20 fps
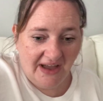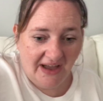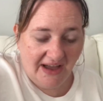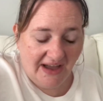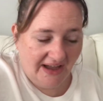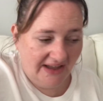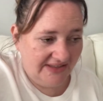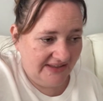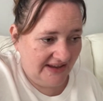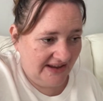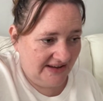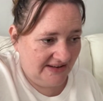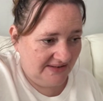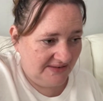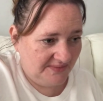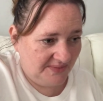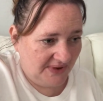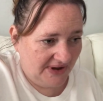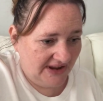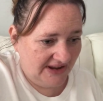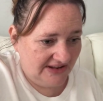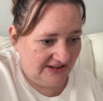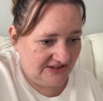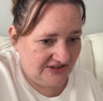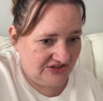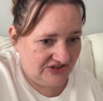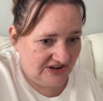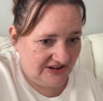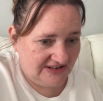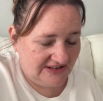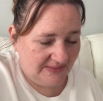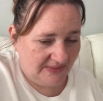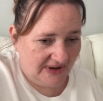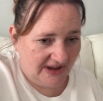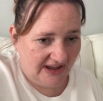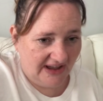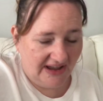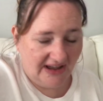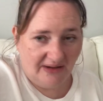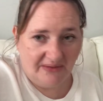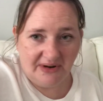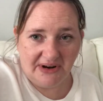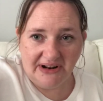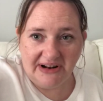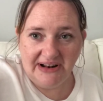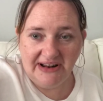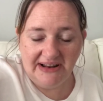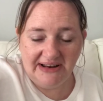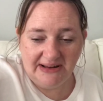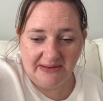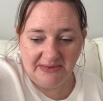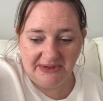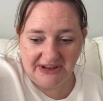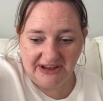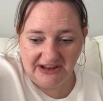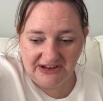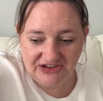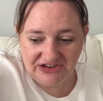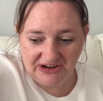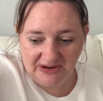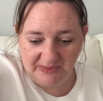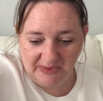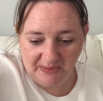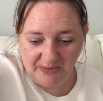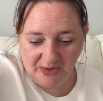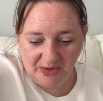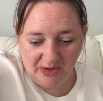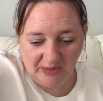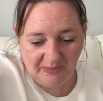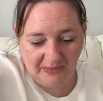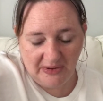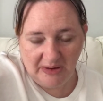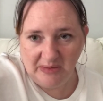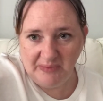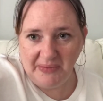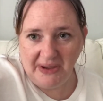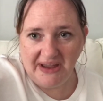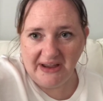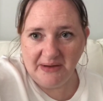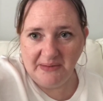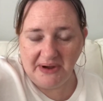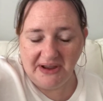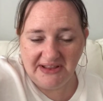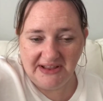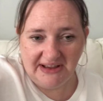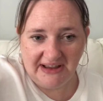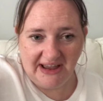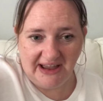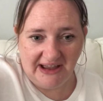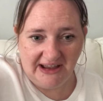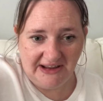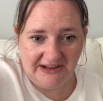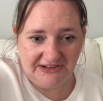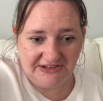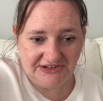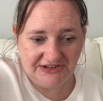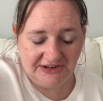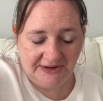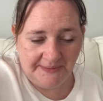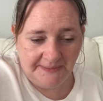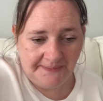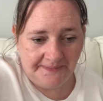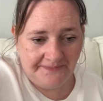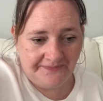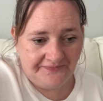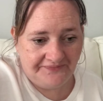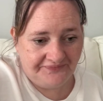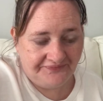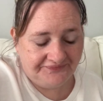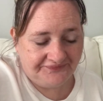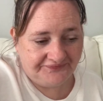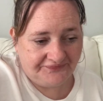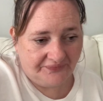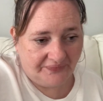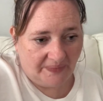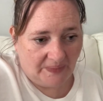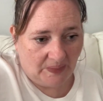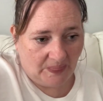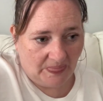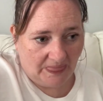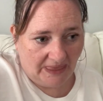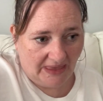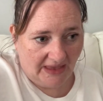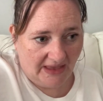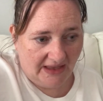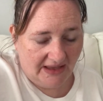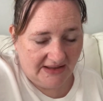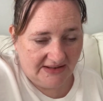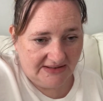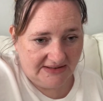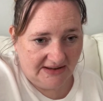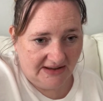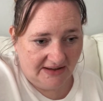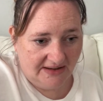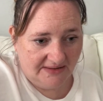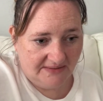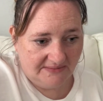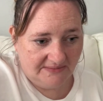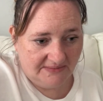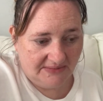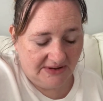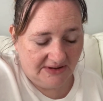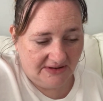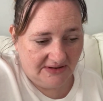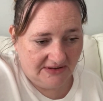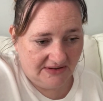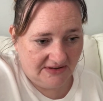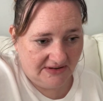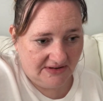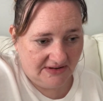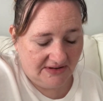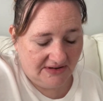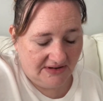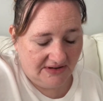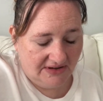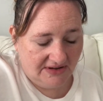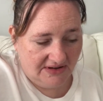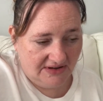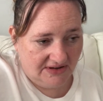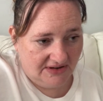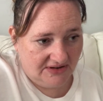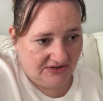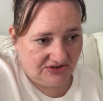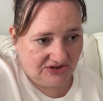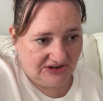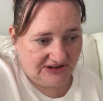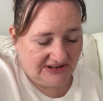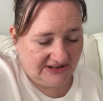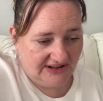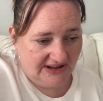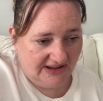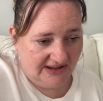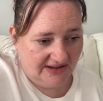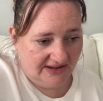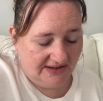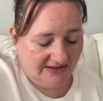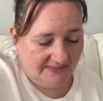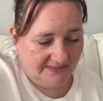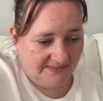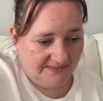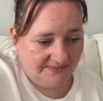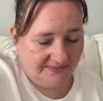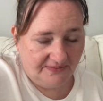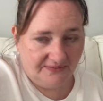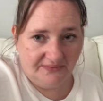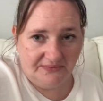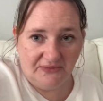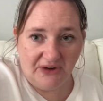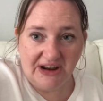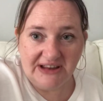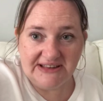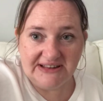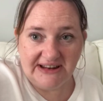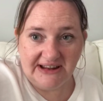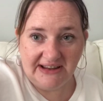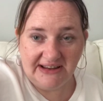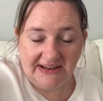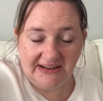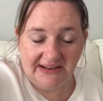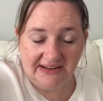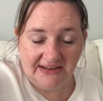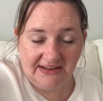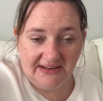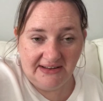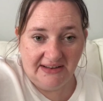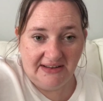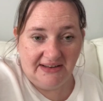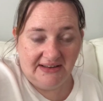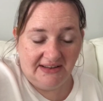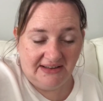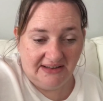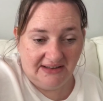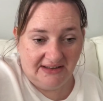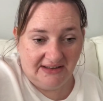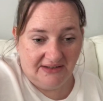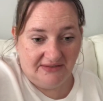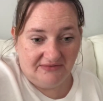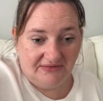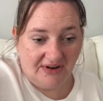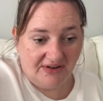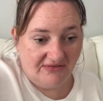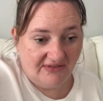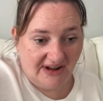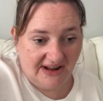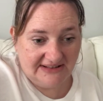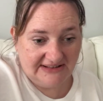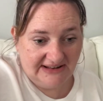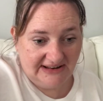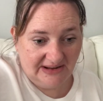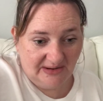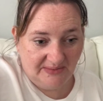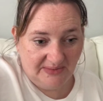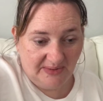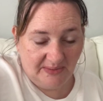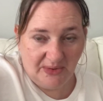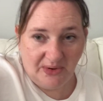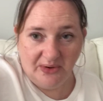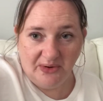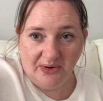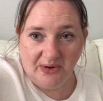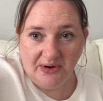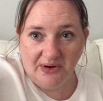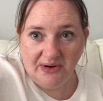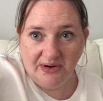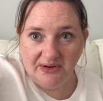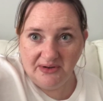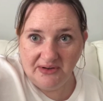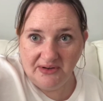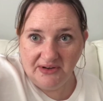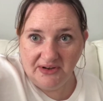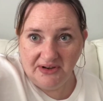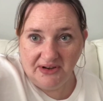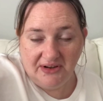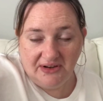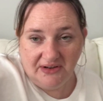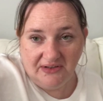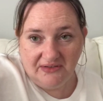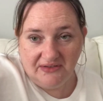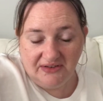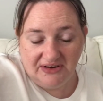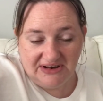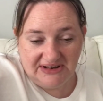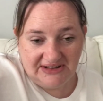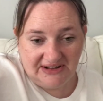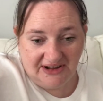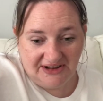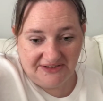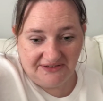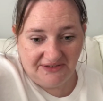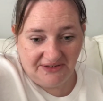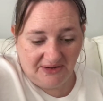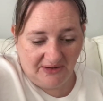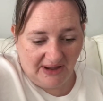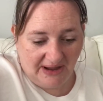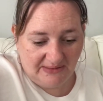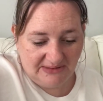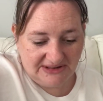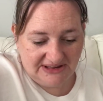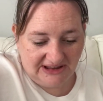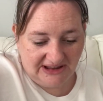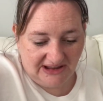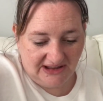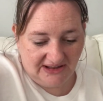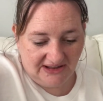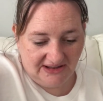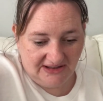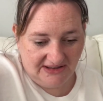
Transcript: And then when she's away, I've got to clean up the kitchen a bit more, maybe pack away the cage, and just let Rusty run around a little bit more for his last few hours here